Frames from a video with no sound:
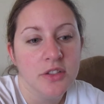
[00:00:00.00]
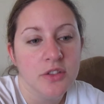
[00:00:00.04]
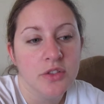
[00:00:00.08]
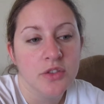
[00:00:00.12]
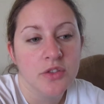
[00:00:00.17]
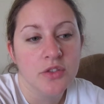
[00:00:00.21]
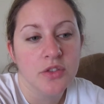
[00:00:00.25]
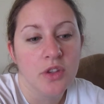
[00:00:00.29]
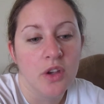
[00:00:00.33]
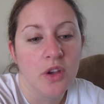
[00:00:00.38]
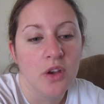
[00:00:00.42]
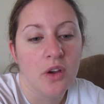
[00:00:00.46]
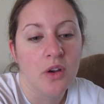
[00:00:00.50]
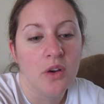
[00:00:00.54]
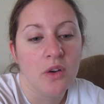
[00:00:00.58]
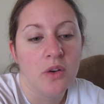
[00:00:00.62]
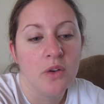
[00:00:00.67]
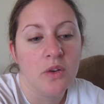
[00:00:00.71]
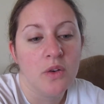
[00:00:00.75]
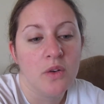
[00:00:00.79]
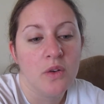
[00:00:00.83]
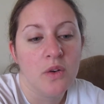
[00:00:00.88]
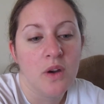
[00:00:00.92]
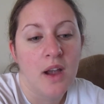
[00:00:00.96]

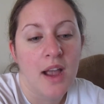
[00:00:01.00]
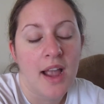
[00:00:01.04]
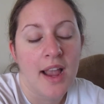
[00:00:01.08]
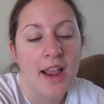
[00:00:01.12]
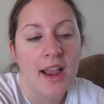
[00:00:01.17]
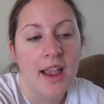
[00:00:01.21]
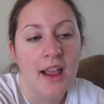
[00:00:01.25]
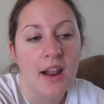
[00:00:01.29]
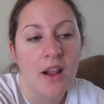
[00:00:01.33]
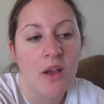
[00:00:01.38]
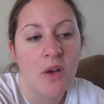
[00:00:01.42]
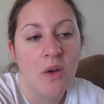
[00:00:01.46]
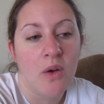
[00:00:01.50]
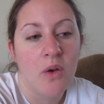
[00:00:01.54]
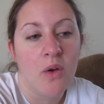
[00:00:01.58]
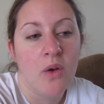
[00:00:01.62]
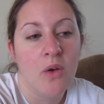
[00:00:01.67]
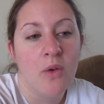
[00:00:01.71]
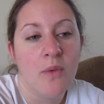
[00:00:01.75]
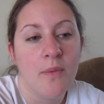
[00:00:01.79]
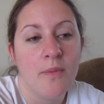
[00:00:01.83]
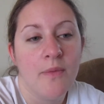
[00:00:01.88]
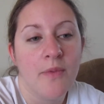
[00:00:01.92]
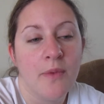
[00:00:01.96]
So I got
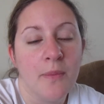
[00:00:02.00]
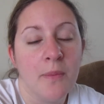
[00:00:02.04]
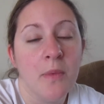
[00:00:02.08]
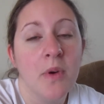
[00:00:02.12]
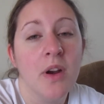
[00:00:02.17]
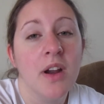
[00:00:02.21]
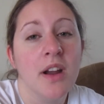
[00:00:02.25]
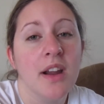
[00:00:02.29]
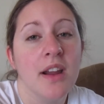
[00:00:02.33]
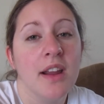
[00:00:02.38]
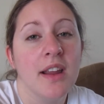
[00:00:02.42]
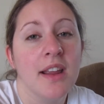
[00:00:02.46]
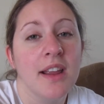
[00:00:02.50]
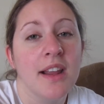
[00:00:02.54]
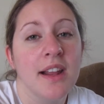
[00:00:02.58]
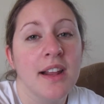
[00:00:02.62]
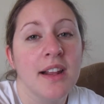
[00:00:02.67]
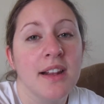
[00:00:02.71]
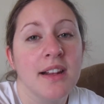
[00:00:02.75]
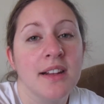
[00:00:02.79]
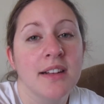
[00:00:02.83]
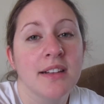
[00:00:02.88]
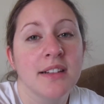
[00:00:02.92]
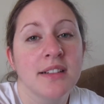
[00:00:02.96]
home from work
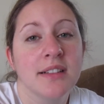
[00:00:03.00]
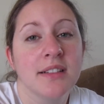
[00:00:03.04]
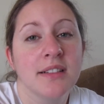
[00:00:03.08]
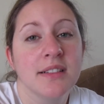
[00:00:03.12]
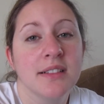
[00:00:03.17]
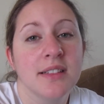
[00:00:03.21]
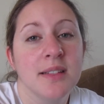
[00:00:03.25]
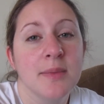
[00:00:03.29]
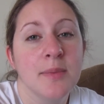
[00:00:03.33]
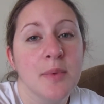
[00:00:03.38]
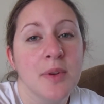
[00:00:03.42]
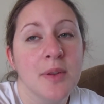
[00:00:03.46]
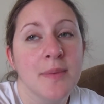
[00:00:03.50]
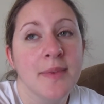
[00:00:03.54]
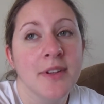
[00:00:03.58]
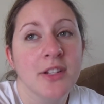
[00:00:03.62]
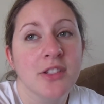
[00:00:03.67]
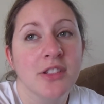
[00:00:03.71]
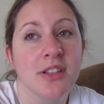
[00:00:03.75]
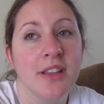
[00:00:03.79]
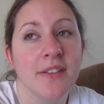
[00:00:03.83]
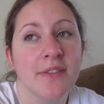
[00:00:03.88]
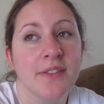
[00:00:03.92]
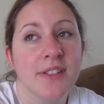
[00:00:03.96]
and he pretty
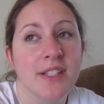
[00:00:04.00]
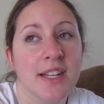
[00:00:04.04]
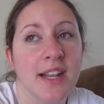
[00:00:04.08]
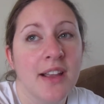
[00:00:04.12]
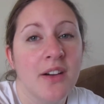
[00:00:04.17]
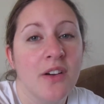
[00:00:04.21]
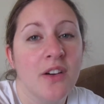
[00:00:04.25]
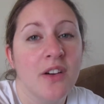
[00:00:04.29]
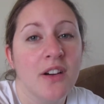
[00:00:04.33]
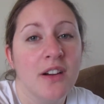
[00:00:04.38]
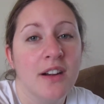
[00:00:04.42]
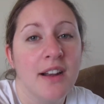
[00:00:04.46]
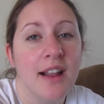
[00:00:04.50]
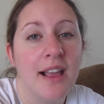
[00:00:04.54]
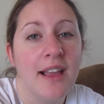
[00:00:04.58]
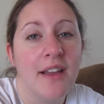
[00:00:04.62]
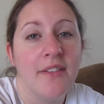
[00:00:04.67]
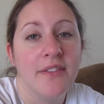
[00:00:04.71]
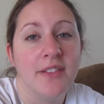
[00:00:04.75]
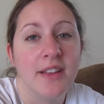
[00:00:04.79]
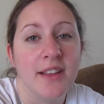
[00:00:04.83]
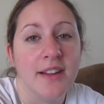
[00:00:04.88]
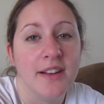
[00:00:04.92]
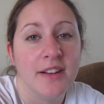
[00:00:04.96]
much left an hour and a
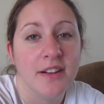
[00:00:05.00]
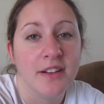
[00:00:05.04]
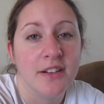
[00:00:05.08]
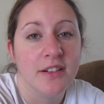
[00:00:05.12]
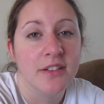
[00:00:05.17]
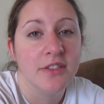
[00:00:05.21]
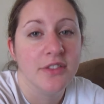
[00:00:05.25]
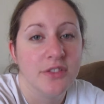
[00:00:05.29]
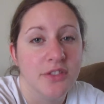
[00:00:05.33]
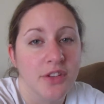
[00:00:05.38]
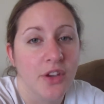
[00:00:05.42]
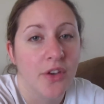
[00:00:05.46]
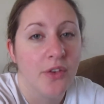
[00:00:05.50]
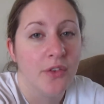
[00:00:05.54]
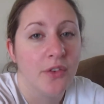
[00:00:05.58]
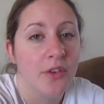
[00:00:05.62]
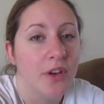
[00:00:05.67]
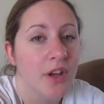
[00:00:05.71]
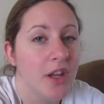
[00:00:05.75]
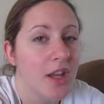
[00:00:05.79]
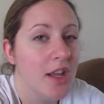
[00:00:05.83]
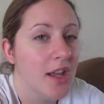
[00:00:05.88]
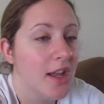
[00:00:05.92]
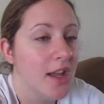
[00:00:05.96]
half later. So,
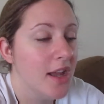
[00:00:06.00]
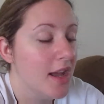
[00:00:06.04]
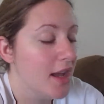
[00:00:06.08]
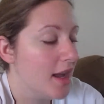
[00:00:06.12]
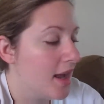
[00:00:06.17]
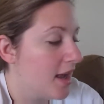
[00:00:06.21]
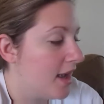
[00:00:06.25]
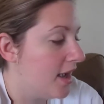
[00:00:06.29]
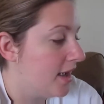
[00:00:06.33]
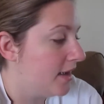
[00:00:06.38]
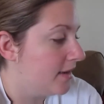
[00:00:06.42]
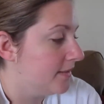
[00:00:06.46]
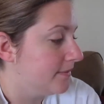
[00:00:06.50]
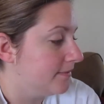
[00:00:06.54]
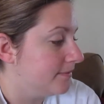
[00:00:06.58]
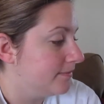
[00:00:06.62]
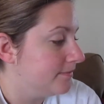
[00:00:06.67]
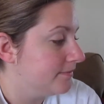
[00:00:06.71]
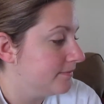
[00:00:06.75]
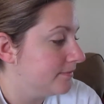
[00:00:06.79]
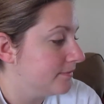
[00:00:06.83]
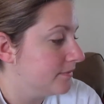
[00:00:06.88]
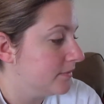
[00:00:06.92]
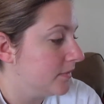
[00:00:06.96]

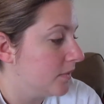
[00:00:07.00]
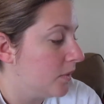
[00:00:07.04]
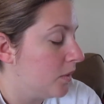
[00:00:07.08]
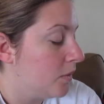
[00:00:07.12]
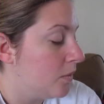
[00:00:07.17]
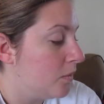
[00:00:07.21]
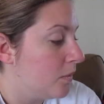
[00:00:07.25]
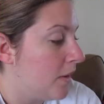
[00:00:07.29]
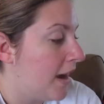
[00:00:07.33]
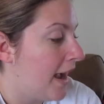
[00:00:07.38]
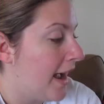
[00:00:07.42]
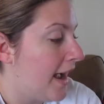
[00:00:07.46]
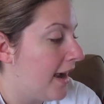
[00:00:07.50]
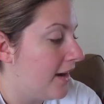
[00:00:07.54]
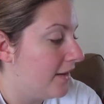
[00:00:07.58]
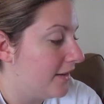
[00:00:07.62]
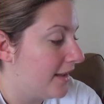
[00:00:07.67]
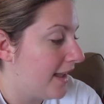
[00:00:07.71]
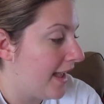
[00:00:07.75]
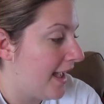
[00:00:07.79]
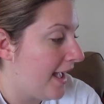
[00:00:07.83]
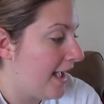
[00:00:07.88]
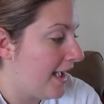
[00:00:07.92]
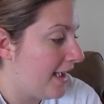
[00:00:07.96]
um, oh wow,
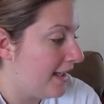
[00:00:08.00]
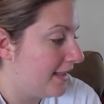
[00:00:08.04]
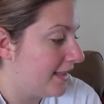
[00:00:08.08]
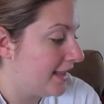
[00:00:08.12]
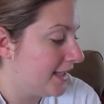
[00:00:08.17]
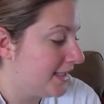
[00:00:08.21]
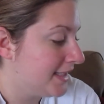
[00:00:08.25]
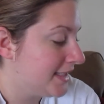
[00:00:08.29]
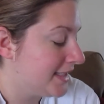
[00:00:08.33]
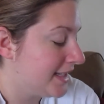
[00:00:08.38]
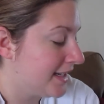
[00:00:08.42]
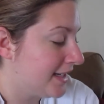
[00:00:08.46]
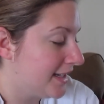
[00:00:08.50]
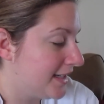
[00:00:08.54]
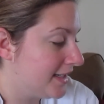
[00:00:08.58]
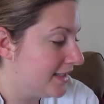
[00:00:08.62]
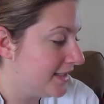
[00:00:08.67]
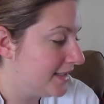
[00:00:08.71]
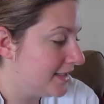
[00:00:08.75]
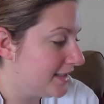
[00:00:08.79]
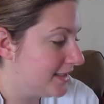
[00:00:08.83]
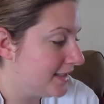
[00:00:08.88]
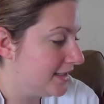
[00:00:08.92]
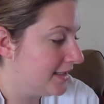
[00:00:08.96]
yeah, that's
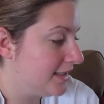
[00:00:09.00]
nice.